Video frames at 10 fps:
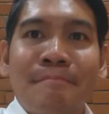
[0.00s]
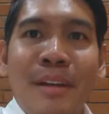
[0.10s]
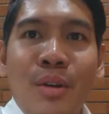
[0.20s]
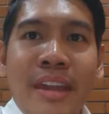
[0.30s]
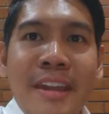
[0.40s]

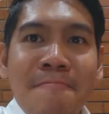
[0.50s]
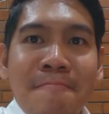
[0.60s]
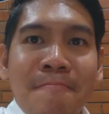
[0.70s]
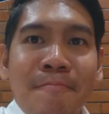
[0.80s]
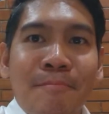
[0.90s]
Okay?
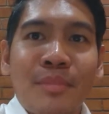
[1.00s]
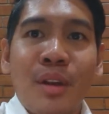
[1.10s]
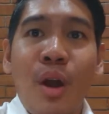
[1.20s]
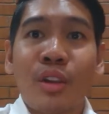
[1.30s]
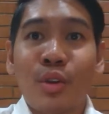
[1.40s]

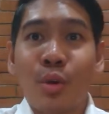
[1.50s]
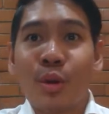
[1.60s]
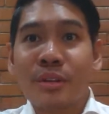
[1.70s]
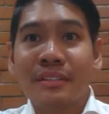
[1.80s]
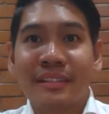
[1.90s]
All
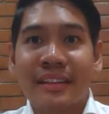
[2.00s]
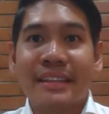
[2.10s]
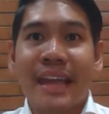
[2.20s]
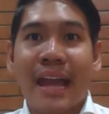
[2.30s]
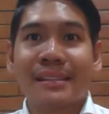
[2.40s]
cool?
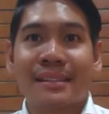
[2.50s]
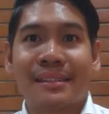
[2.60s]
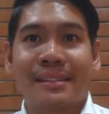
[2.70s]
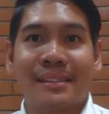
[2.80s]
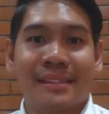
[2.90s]

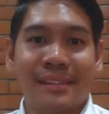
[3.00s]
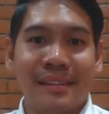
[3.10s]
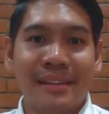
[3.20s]
Yes?